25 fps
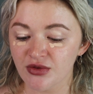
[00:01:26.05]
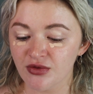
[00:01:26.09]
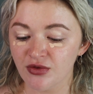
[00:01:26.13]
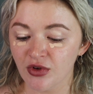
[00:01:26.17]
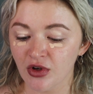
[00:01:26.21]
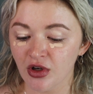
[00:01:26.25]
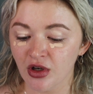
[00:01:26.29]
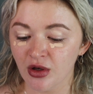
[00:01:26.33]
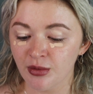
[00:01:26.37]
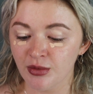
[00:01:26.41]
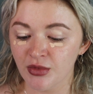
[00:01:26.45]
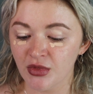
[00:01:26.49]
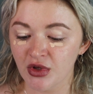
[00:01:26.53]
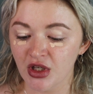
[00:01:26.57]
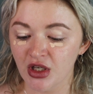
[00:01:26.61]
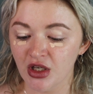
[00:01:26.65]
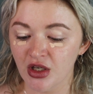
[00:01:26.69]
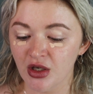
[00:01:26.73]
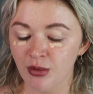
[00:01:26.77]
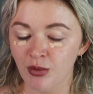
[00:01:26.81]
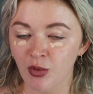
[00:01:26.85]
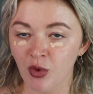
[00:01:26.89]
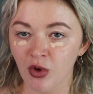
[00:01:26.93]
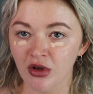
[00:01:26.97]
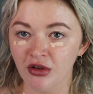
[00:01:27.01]
from
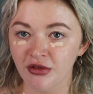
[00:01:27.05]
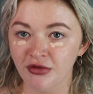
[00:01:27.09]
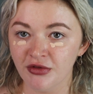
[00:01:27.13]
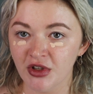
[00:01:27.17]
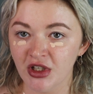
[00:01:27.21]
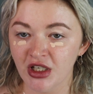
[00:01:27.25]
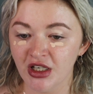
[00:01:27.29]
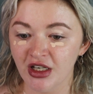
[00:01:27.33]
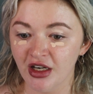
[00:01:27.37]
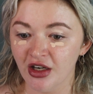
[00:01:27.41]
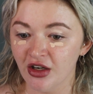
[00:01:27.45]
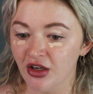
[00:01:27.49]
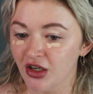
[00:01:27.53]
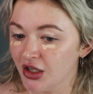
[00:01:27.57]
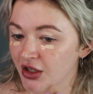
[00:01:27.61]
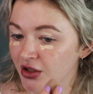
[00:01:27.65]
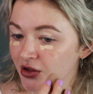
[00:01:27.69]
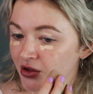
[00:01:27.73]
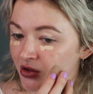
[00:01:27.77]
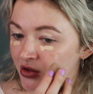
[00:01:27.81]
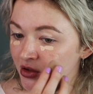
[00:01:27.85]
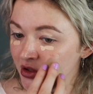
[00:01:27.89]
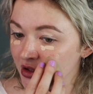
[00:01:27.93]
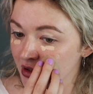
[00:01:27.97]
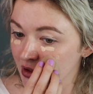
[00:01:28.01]
the Morphe
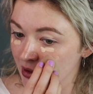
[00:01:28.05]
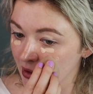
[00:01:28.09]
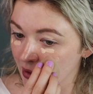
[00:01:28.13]
Ariel